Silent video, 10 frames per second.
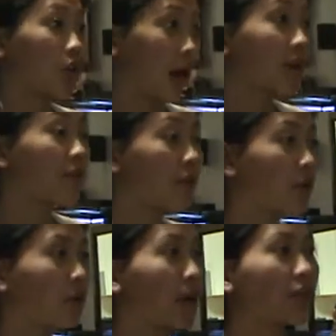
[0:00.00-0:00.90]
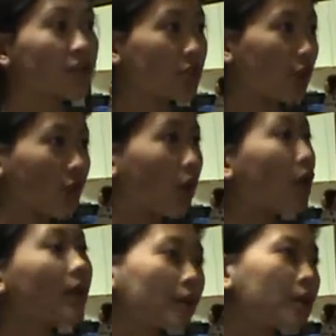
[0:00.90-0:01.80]
Go out of the room and close the door. Go
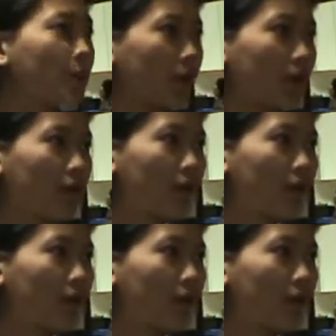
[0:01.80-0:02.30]
and write your report.